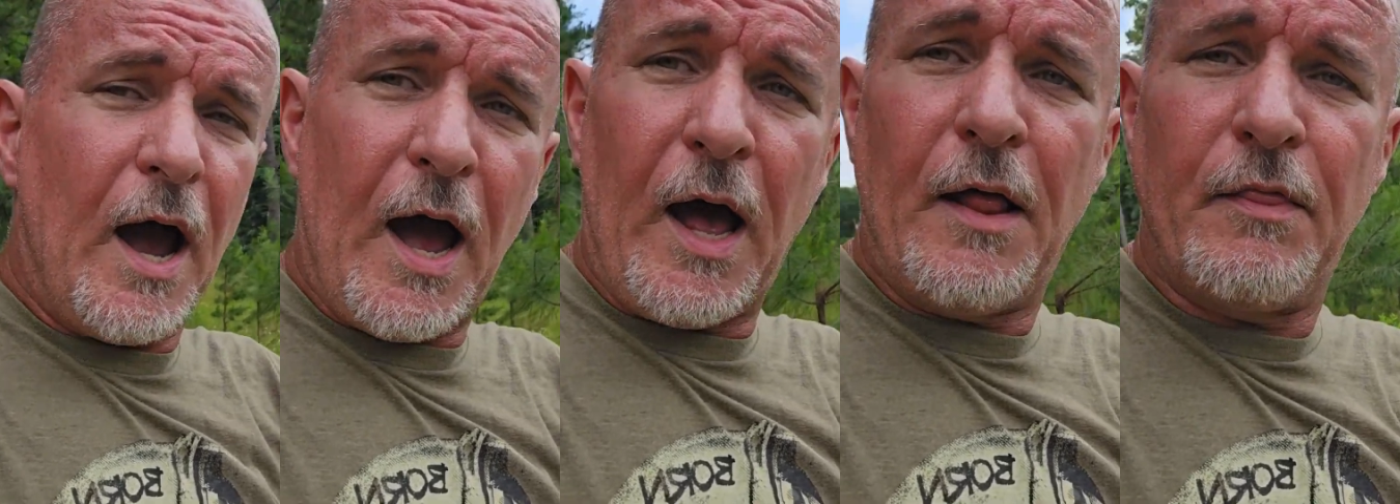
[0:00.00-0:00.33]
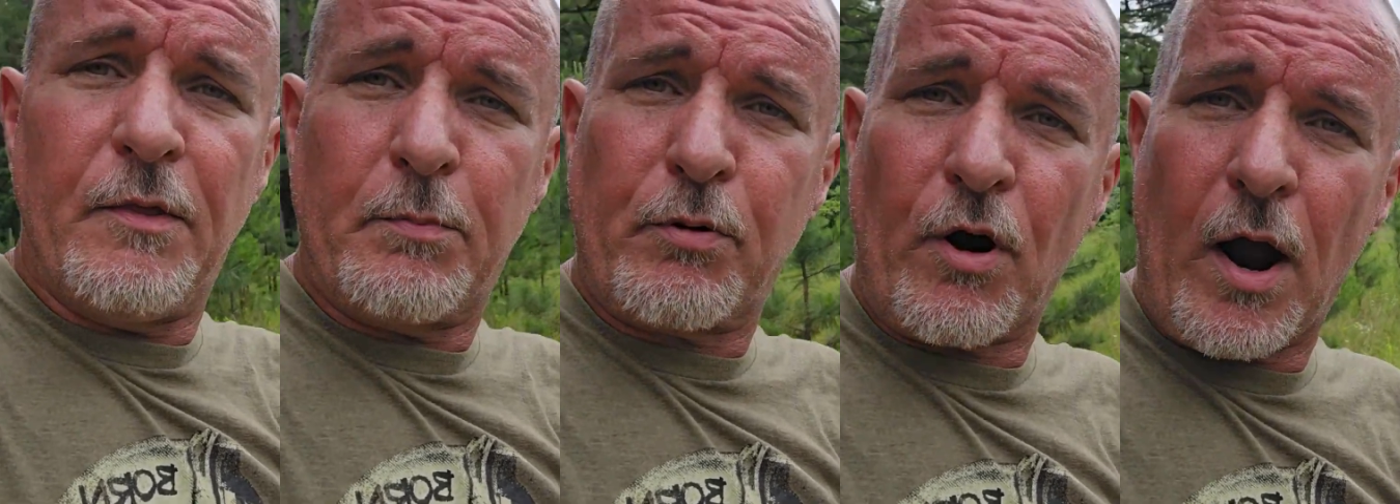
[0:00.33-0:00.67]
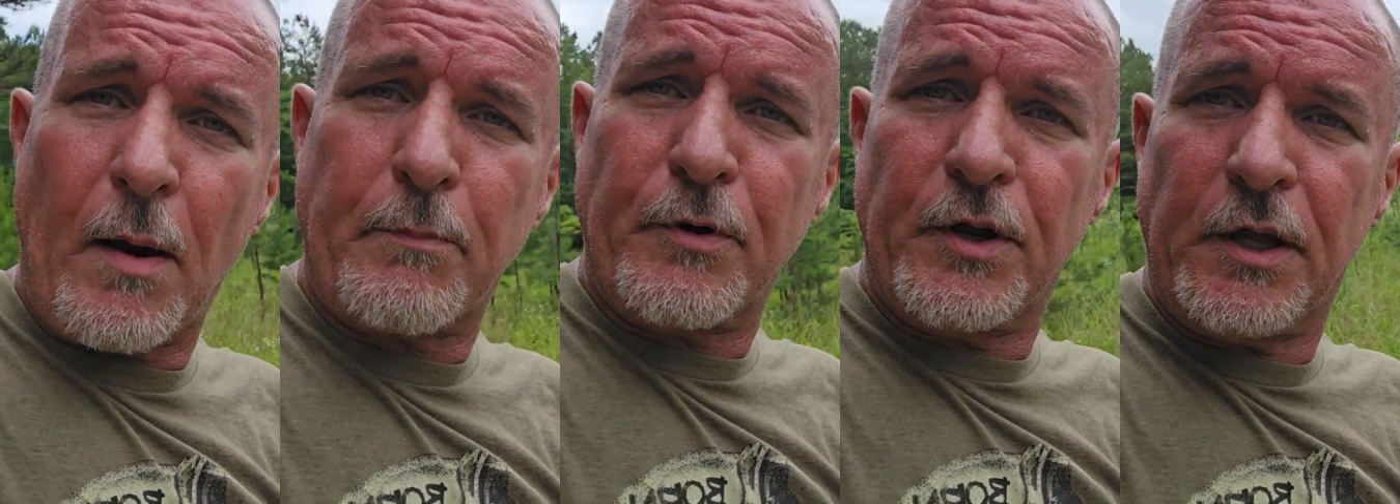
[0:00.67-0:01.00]
on the
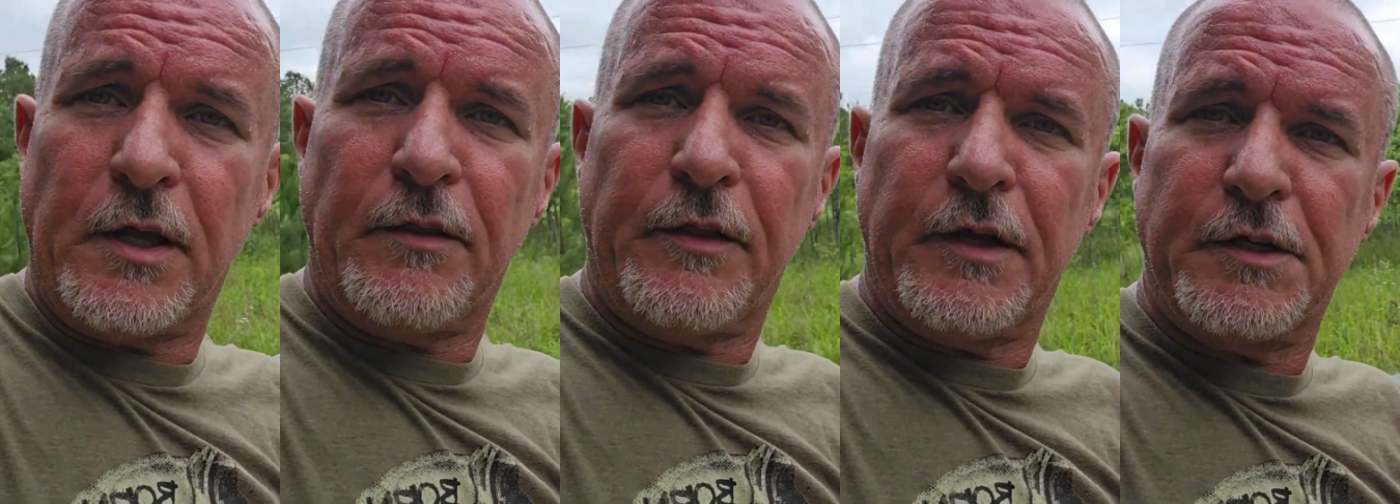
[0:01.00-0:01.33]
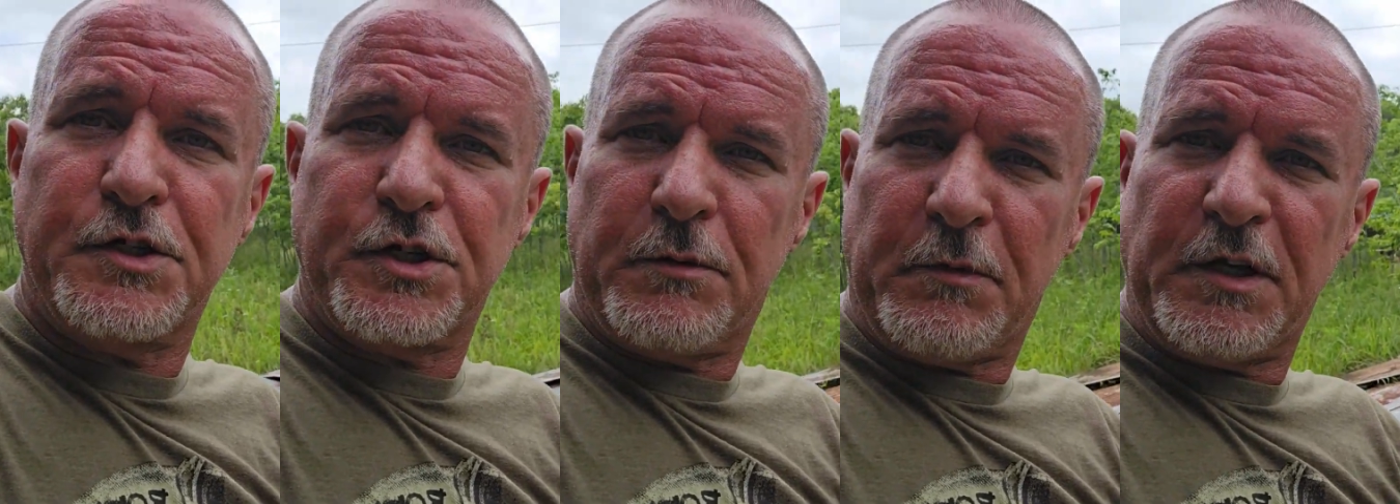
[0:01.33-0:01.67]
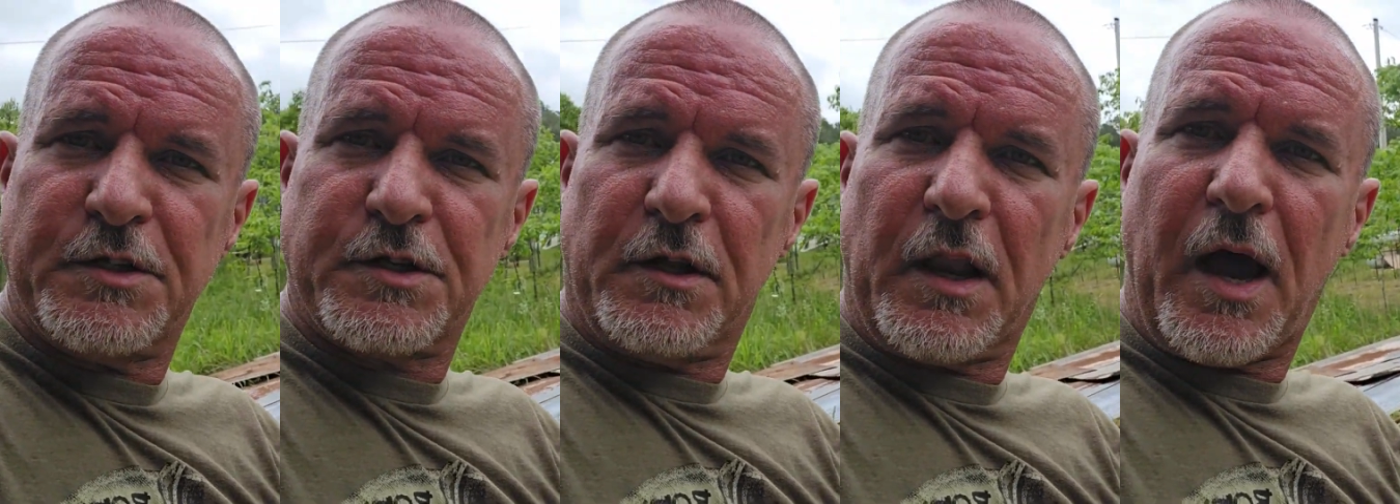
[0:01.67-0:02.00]
property that
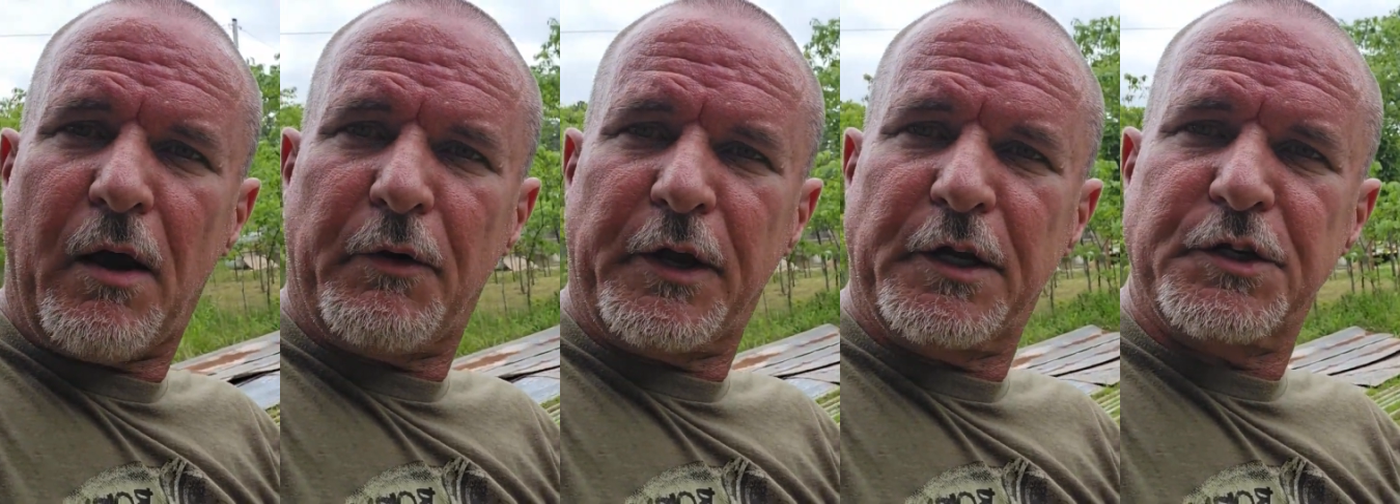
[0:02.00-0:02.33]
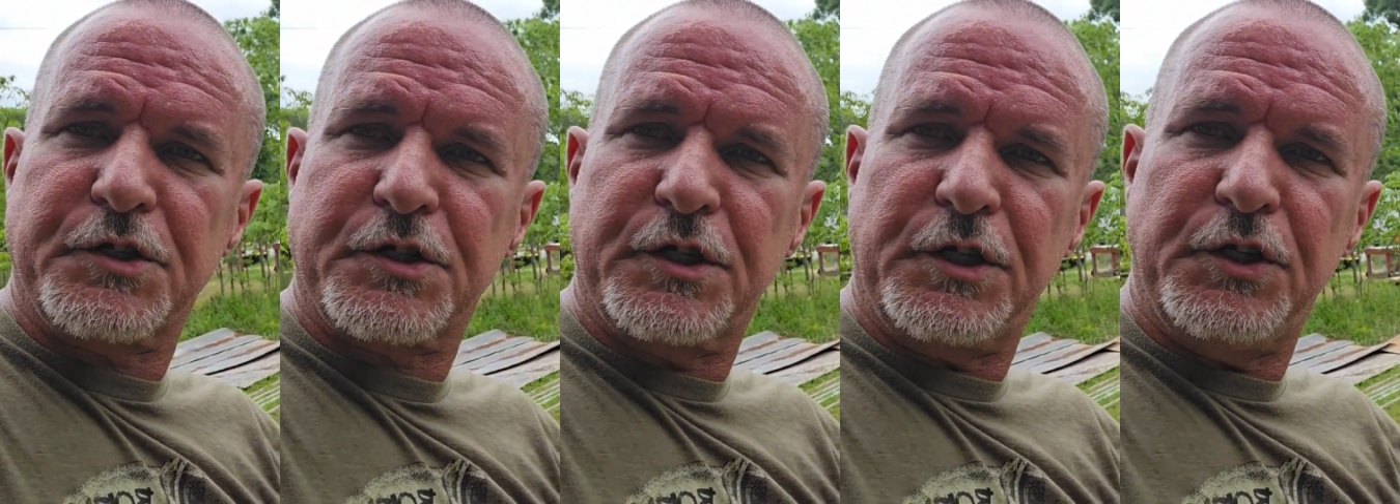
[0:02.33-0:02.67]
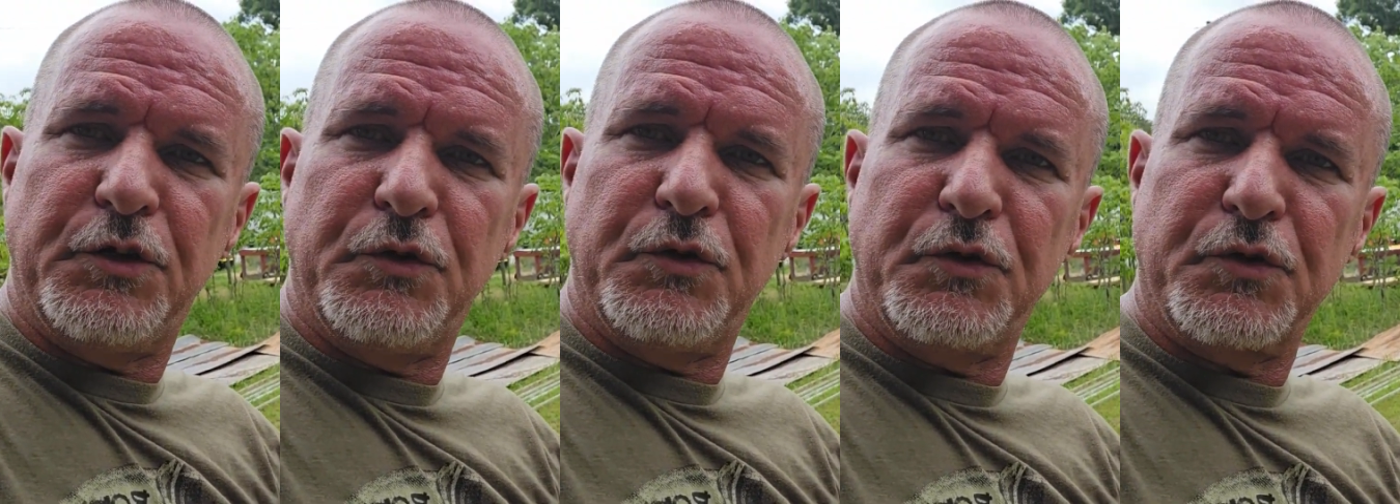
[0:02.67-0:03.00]
Jimmy's allowing us to
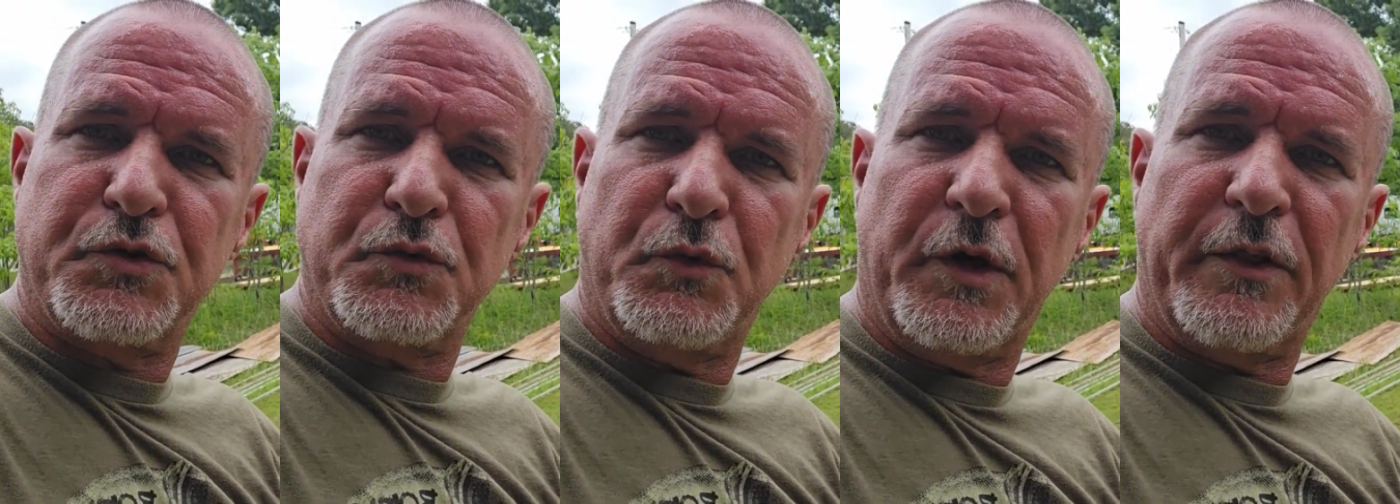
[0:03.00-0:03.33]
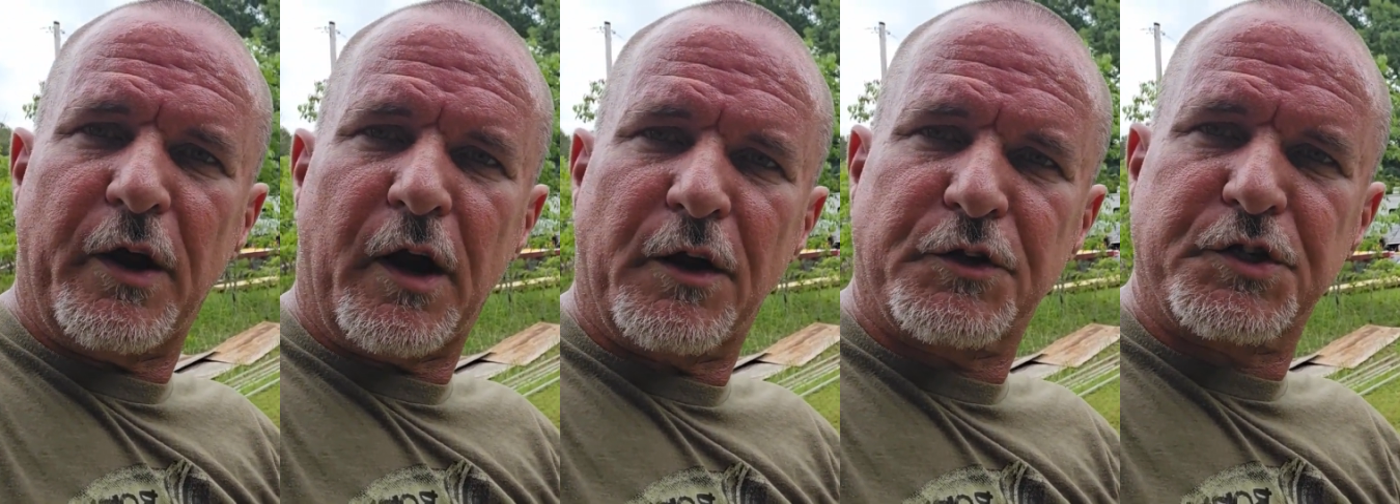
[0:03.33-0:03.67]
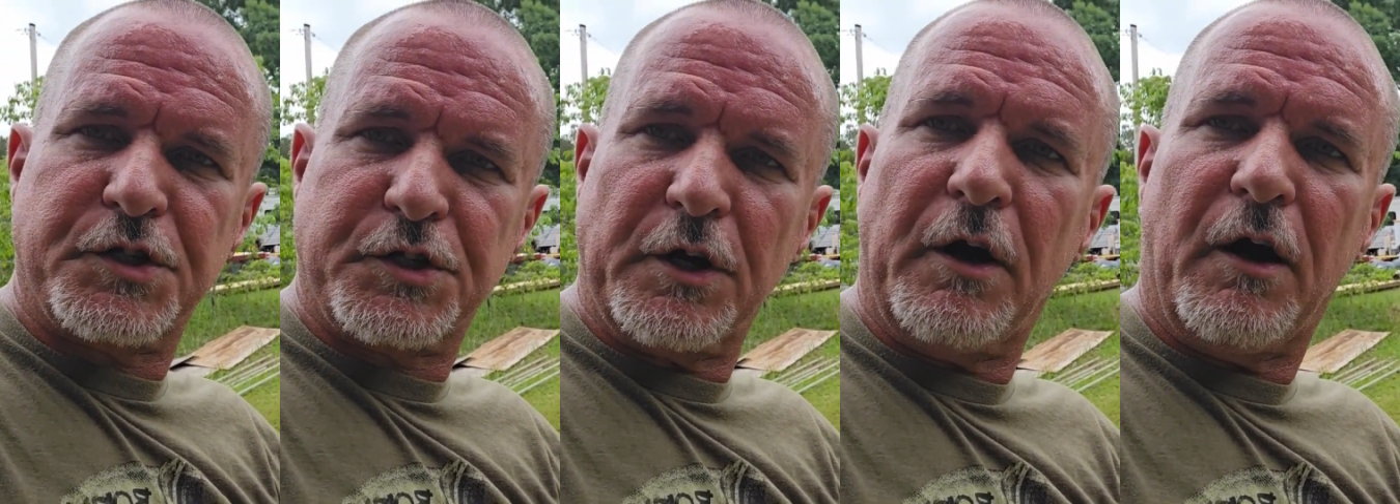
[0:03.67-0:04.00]
use with our
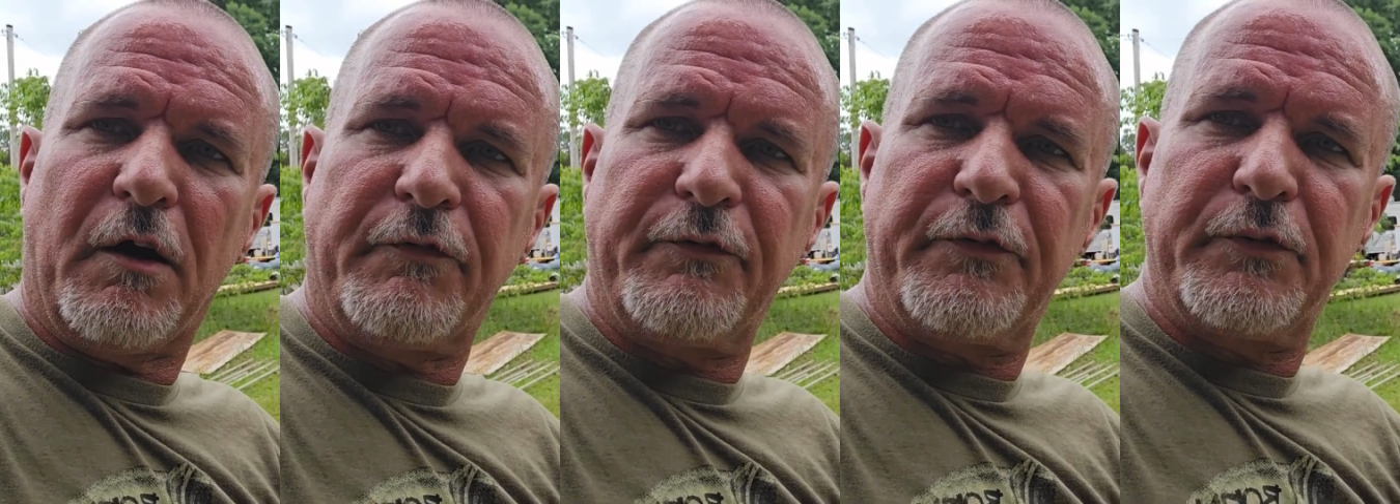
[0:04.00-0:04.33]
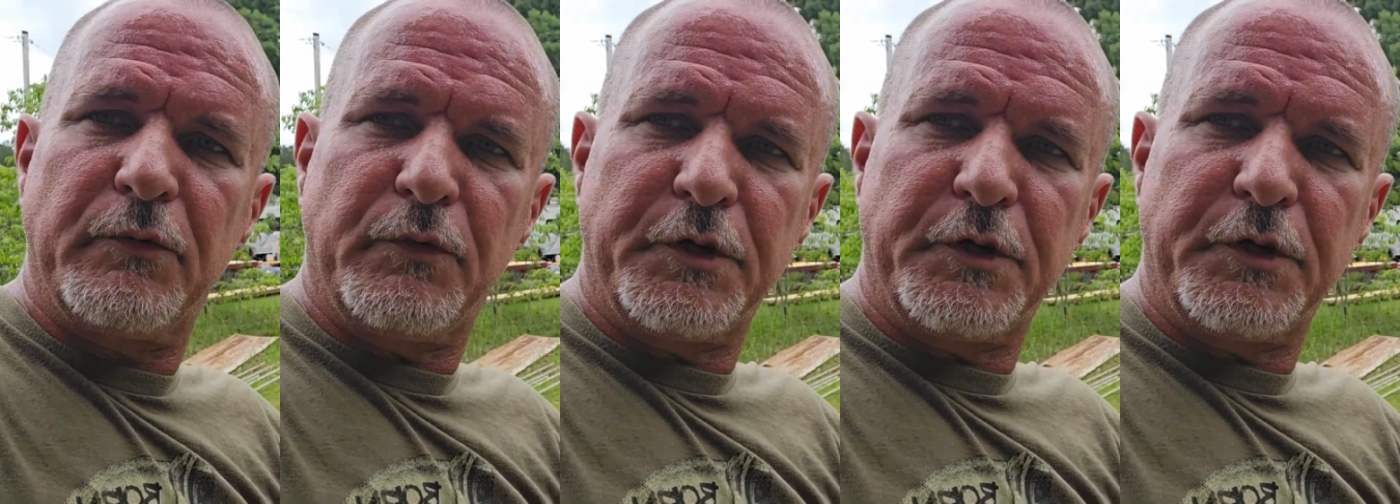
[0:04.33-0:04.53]
stuff,